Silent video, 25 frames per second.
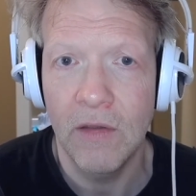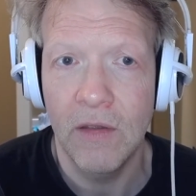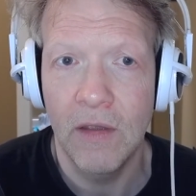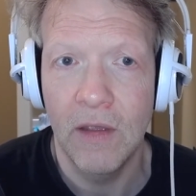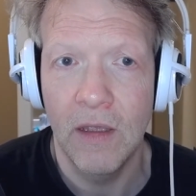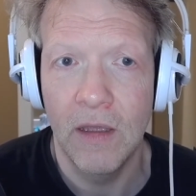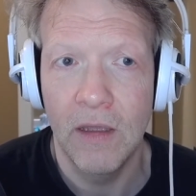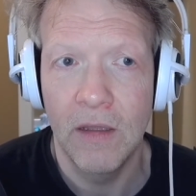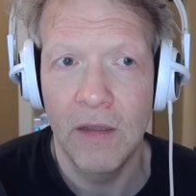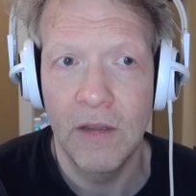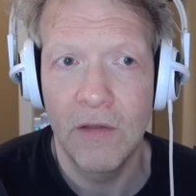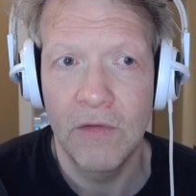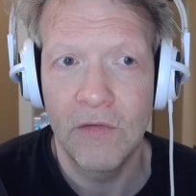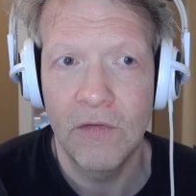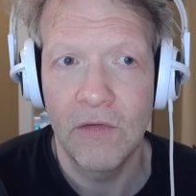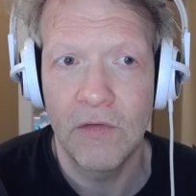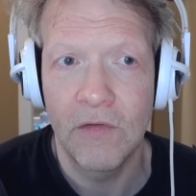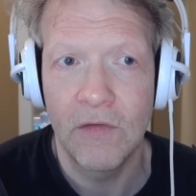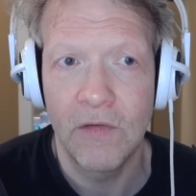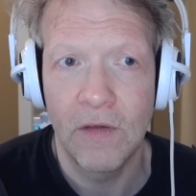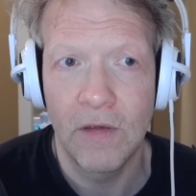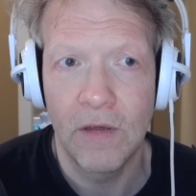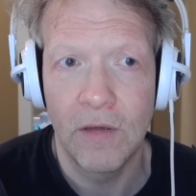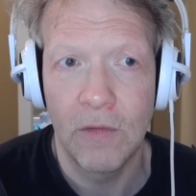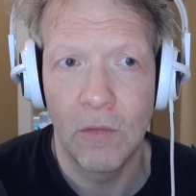This
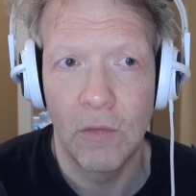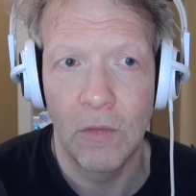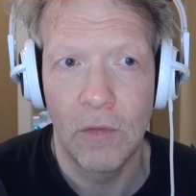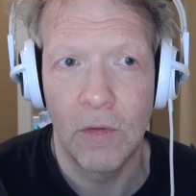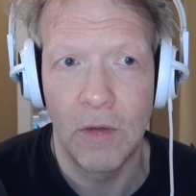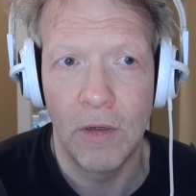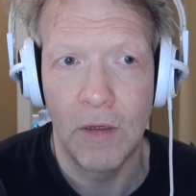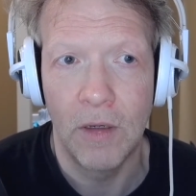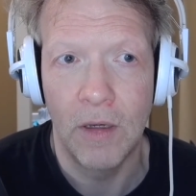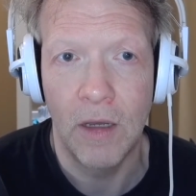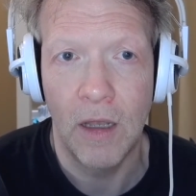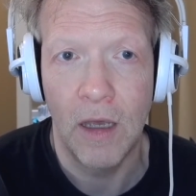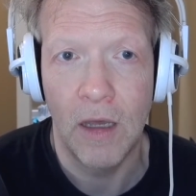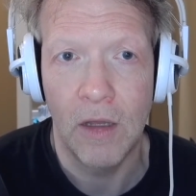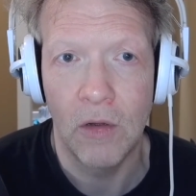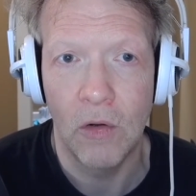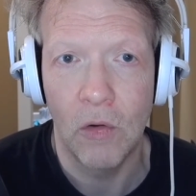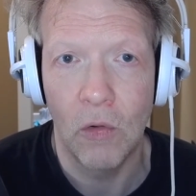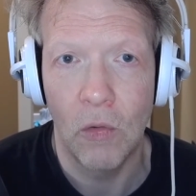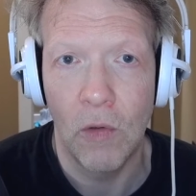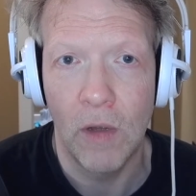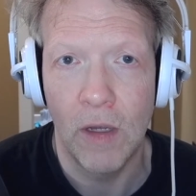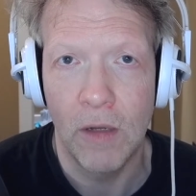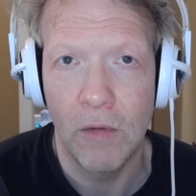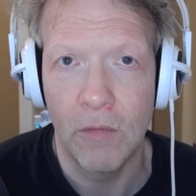is not
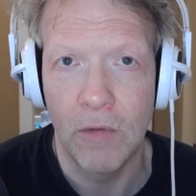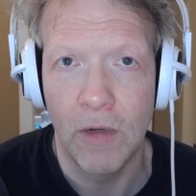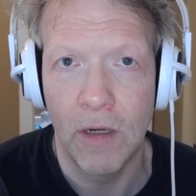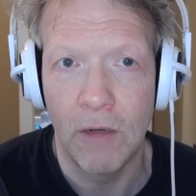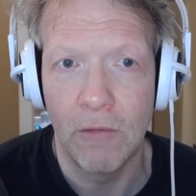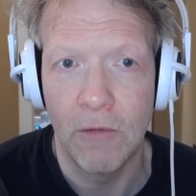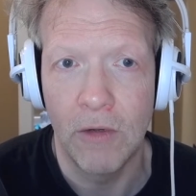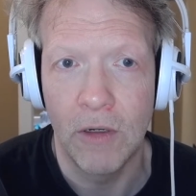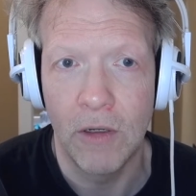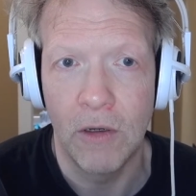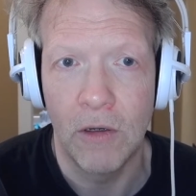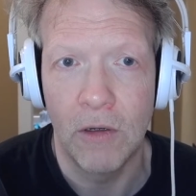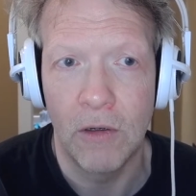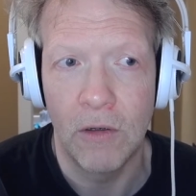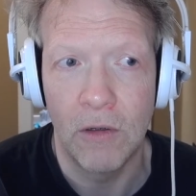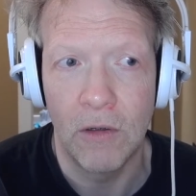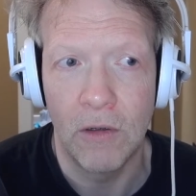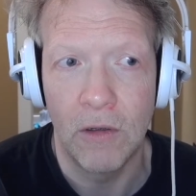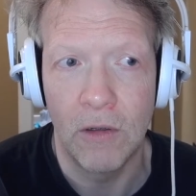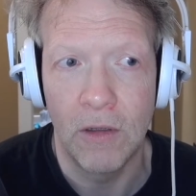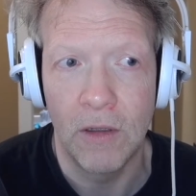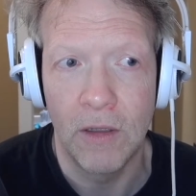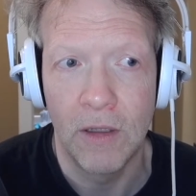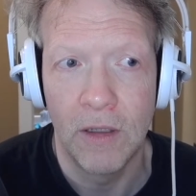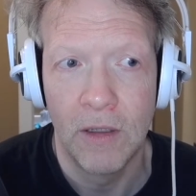quite what I would
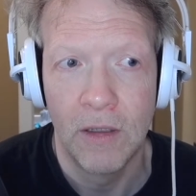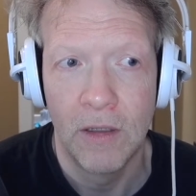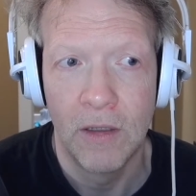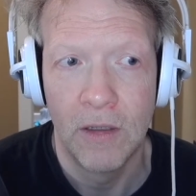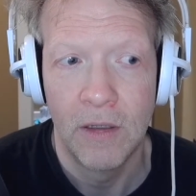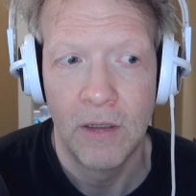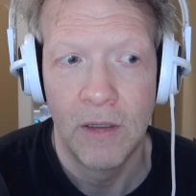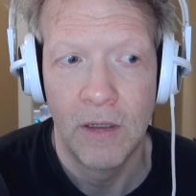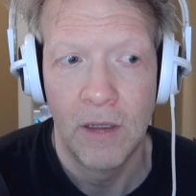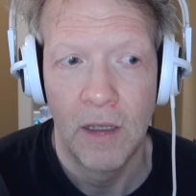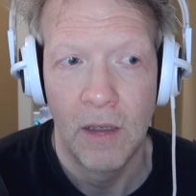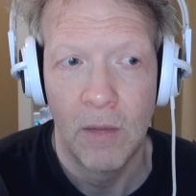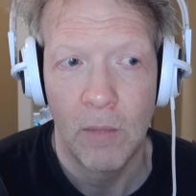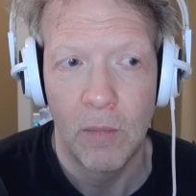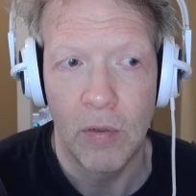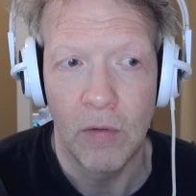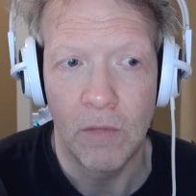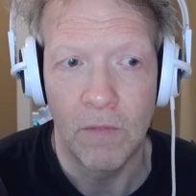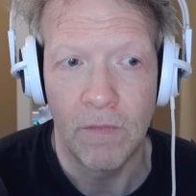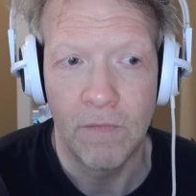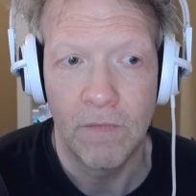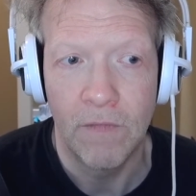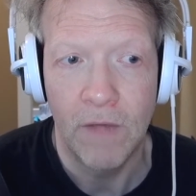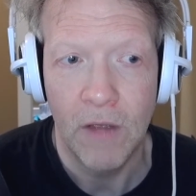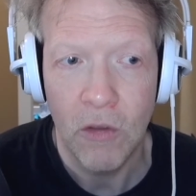call
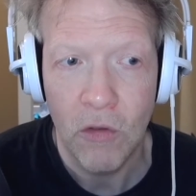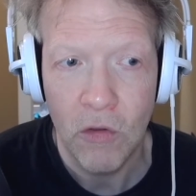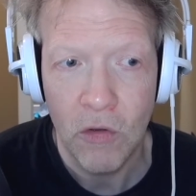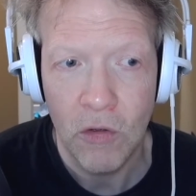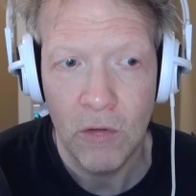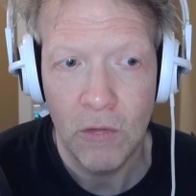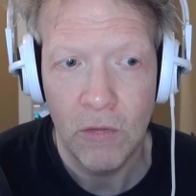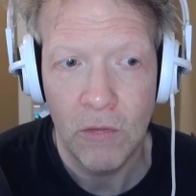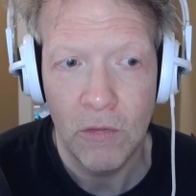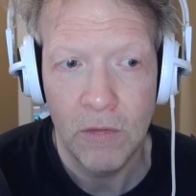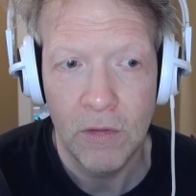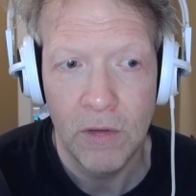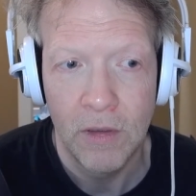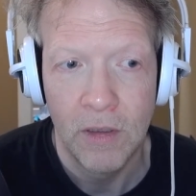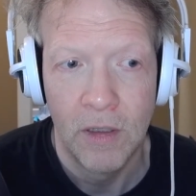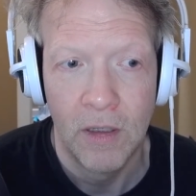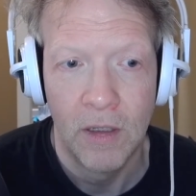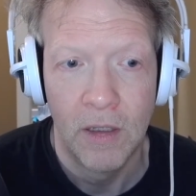professional,